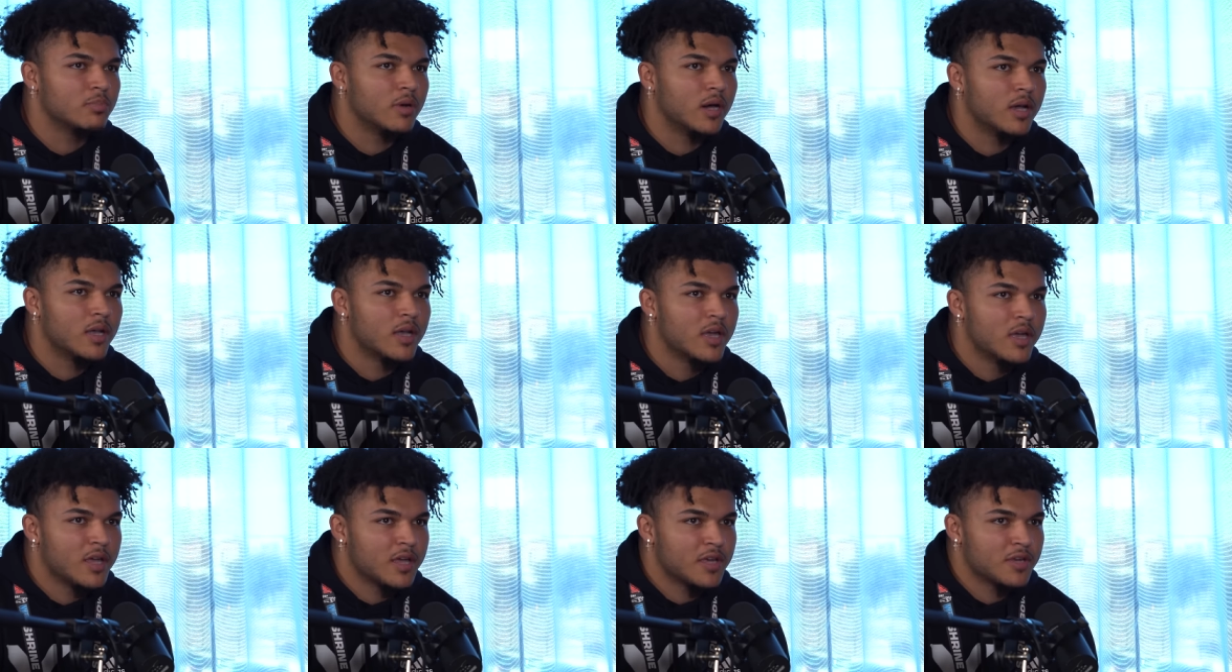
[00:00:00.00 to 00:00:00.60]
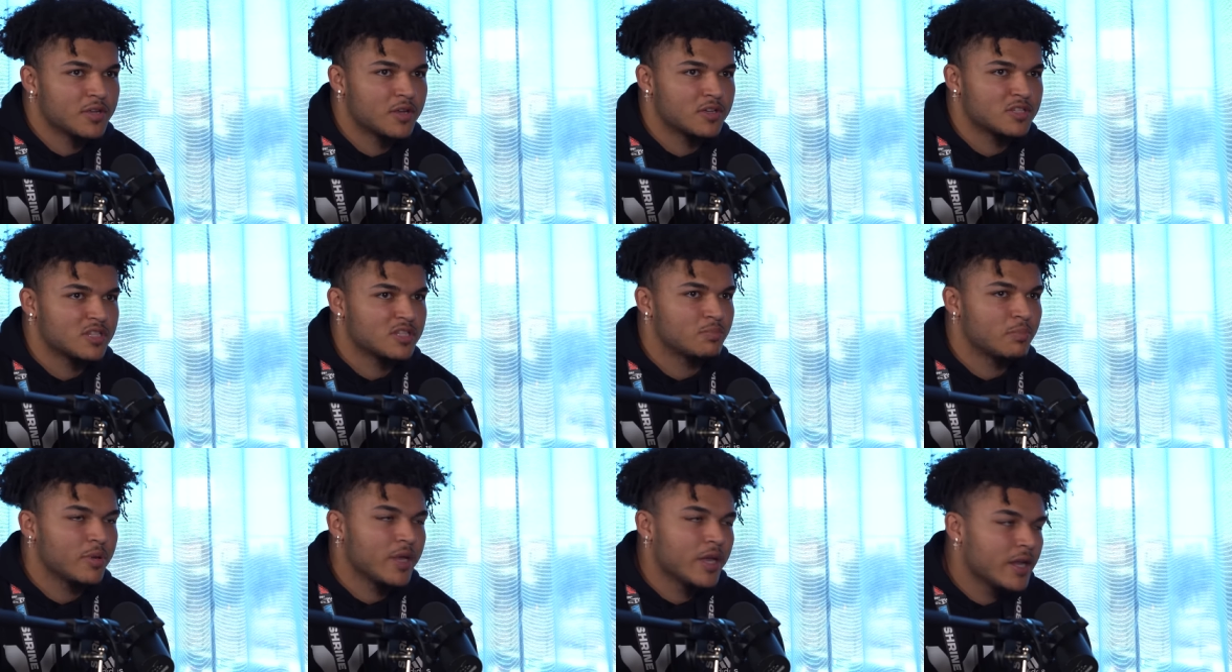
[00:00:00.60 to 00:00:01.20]
But, you know,
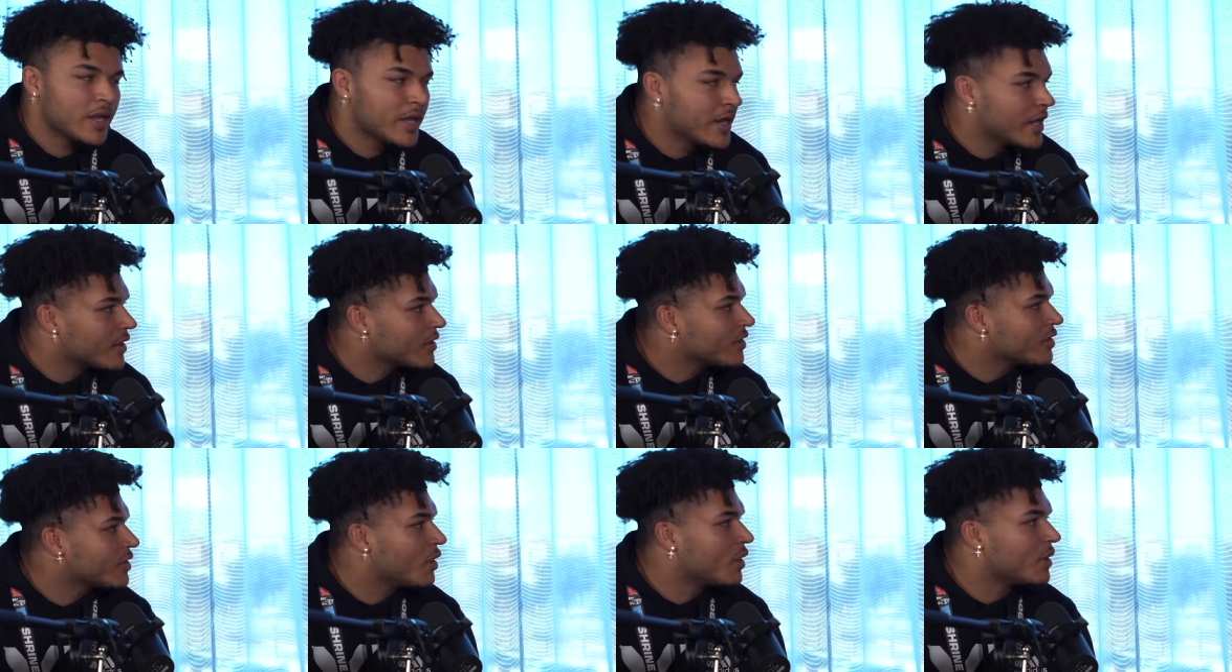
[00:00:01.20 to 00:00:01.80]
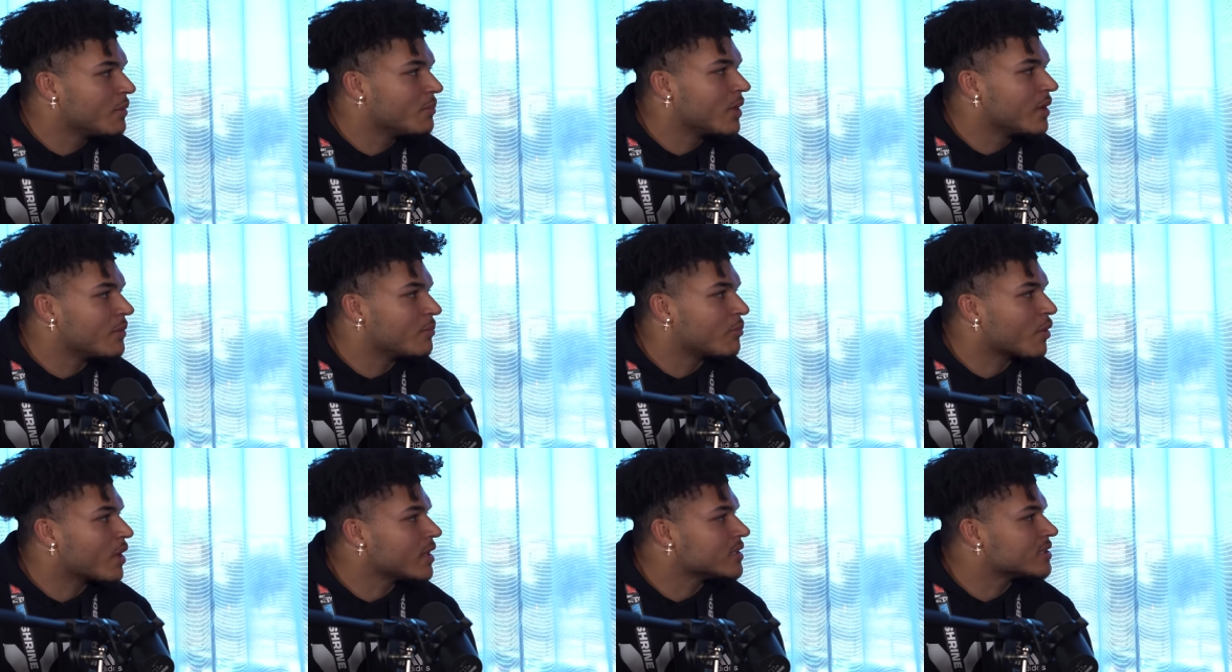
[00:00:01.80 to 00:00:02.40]
just being here, you know, em
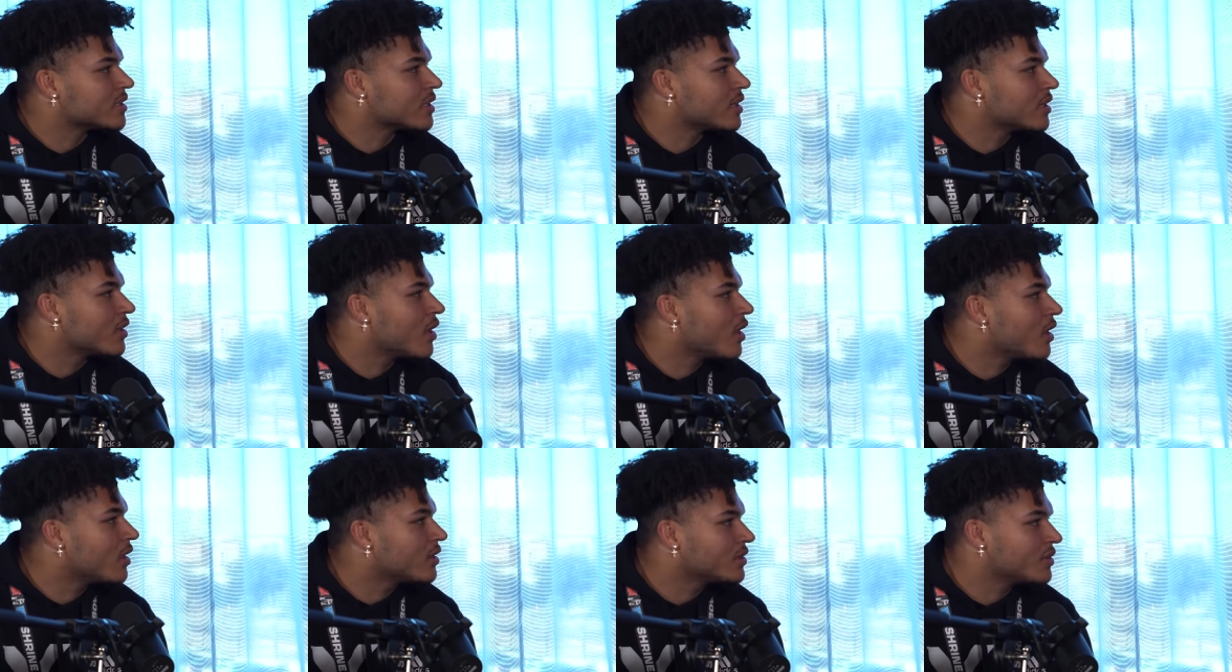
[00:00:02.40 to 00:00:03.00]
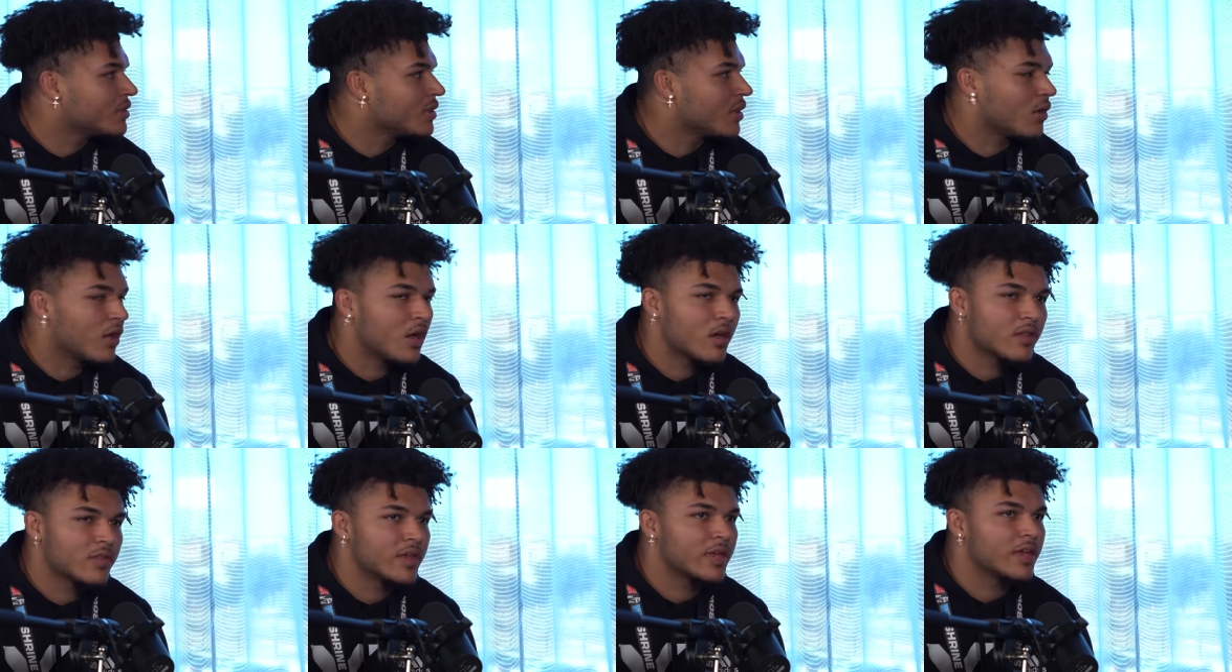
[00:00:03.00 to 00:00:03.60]
embracing it all, you know,
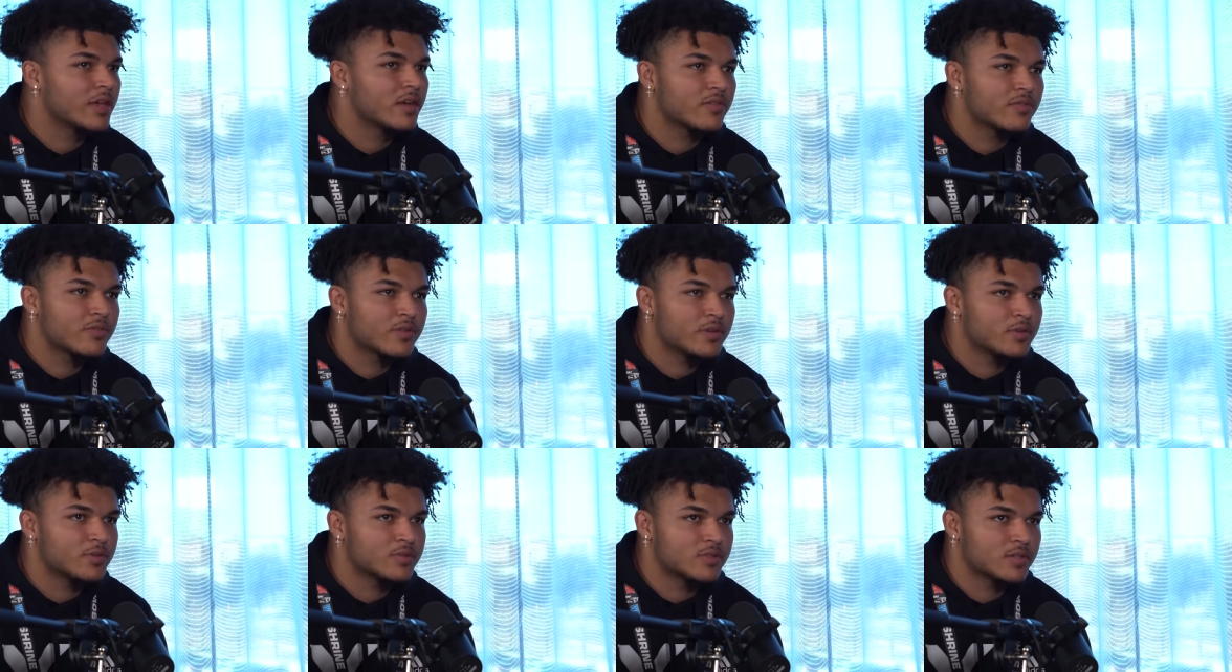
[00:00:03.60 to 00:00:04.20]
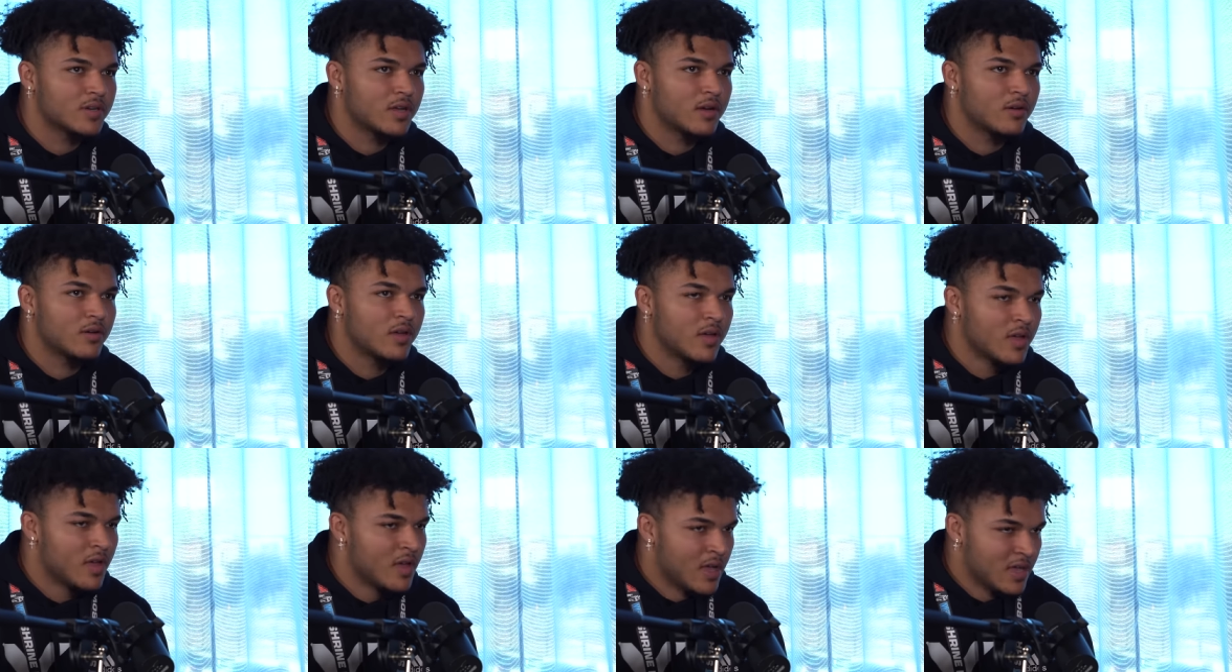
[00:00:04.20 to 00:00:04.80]
all the interviews, you know,